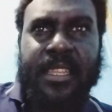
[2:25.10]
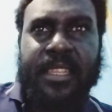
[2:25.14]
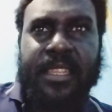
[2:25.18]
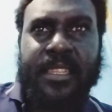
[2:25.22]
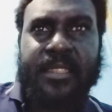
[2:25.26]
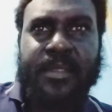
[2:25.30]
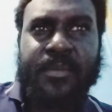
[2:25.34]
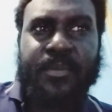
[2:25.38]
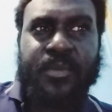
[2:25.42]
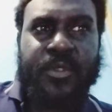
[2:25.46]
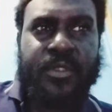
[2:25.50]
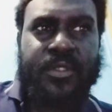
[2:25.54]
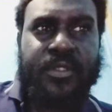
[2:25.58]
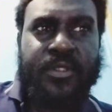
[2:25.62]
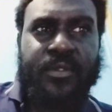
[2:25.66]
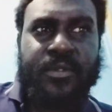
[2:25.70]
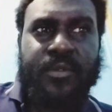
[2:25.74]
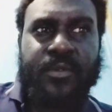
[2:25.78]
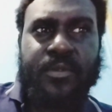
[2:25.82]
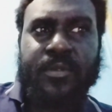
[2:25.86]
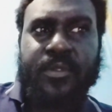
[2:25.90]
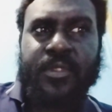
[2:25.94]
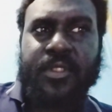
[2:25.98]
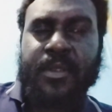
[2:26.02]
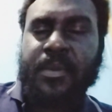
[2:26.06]
Suppose
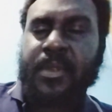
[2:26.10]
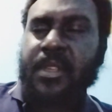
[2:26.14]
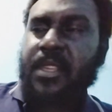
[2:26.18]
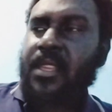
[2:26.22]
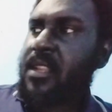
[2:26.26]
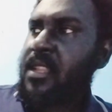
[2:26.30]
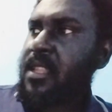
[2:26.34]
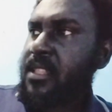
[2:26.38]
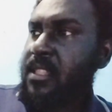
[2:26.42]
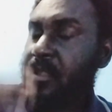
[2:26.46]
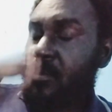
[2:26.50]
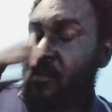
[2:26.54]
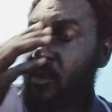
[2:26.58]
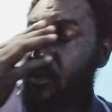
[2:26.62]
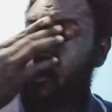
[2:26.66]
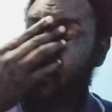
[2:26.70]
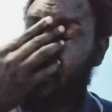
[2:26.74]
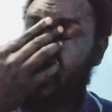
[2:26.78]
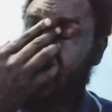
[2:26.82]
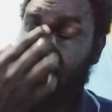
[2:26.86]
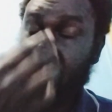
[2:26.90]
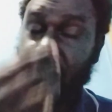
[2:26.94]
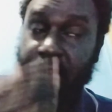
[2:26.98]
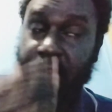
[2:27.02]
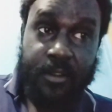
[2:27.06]
you usually create more
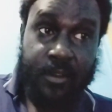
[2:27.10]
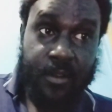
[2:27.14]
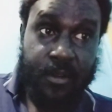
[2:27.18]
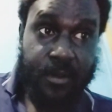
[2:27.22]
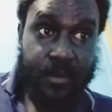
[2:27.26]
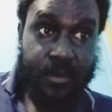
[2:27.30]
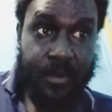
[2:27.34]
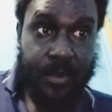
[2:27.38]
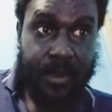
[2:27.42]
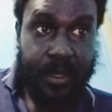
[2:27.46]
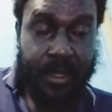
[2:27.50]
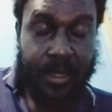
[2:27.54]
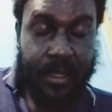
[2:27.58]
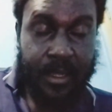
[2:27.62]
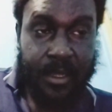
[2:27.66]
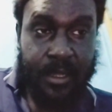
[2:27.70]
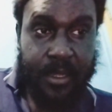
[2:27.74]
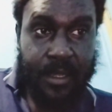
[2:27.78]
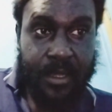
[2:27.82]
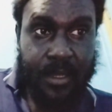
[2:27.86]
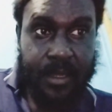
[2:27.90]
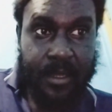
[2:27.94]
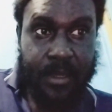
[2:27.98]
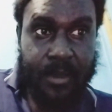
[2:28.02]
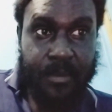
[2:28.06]
video long
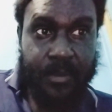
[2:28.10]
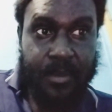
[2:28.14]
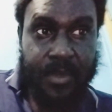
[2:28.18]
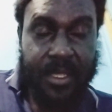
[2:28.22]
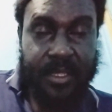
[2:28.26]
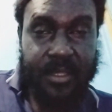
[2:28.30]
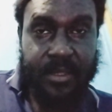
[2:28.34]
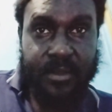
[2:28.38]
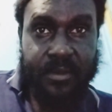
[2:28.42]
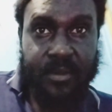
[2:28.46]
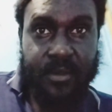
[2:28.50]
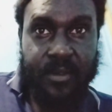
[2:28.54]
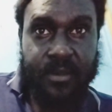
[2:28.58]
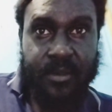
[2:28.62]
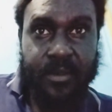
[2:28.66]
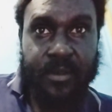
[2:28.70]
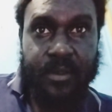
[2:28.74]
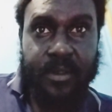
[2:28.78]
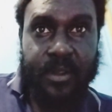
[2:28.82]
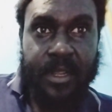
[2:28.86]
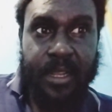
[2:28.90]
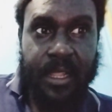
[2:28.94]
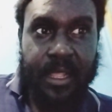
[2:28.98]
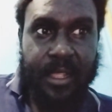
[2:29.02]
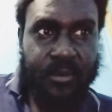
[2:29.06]
based long
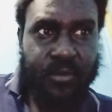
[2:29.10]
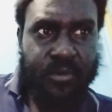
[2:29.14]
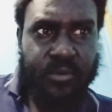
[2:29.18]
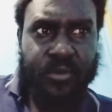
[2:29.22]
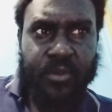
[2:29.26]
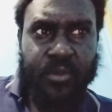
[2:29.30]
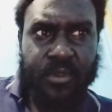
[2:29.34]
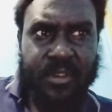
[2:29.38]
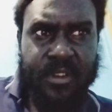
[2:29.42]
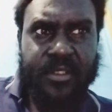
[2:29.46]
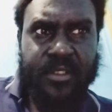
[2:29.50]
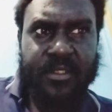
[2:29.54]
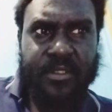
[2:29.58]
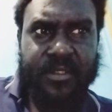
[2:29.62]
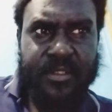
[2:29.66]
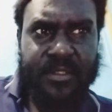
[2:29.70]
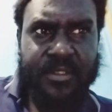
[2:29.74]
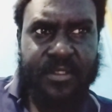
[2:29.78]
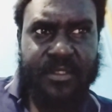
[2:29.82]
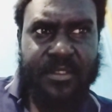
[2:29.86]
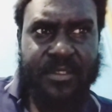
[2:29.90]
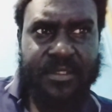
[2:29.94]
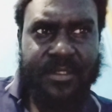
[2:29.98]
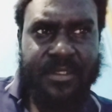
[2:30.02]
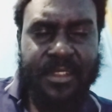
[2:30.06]
on
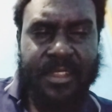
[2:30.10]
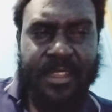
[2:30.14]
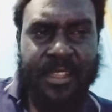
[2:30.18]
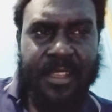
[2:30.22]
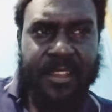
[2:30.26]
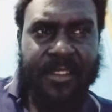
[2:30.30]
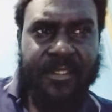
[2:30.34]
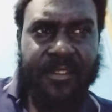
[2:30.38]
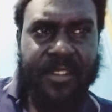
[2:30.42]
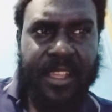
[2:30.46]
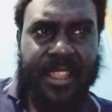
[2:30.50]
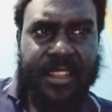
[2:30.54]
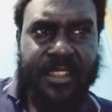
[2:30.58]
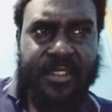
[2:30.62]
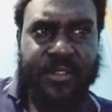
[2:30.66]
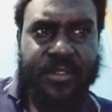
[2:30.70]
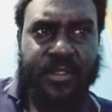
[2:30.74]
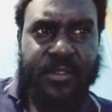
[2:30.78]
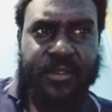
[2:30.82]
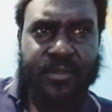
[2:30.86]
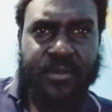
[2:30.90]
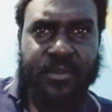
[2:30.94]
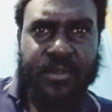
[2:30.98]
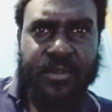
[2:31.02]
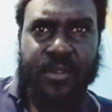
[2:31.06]
tutorials, financial
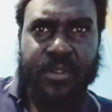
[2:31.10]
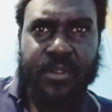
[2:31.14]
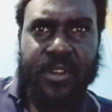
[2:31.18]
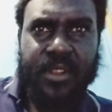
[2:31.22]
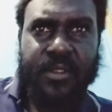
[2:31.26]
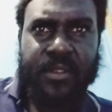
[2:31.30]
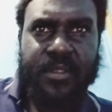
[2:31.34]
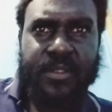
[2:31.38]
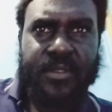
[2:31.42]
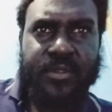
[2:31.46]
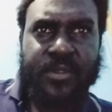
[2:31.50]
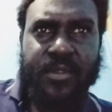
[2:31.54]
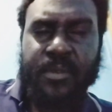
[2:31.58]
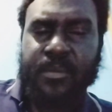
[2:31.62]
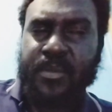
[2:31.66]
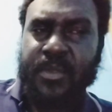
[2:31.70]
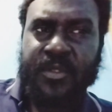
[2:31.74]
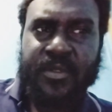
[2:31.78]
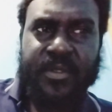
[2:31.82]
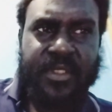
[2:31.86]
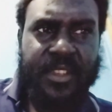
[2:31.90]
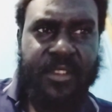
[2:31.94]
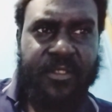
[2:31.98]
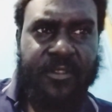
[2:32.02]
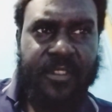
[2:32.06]
tutorials or
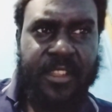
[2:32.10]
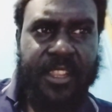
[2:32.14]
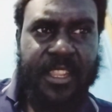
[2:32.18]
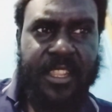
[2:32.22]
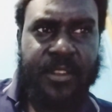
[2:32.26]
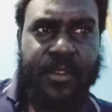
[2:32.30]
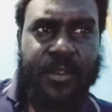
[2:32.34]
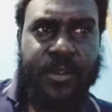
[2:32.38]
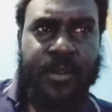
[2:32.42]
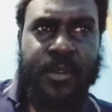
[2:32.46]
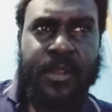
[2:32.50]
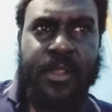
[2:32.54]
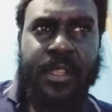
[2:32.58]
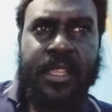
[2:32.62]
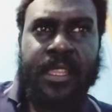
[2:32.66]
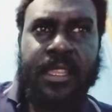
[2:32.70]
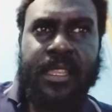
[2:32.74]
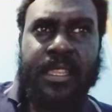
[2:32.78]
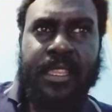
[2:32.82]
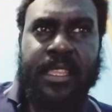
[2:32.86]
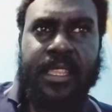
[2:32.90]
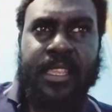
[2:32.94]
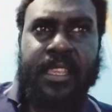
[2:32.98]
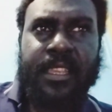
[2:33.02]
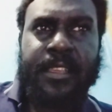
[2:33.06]
music video.
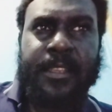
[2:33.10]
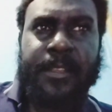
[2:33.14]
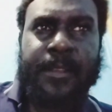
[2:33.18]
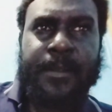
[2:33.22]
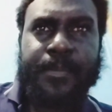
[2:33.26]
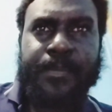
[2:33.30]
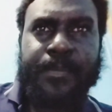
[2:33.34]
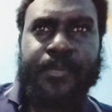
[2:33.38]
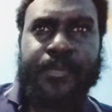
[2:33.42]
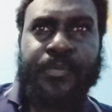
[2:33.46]
Yeah.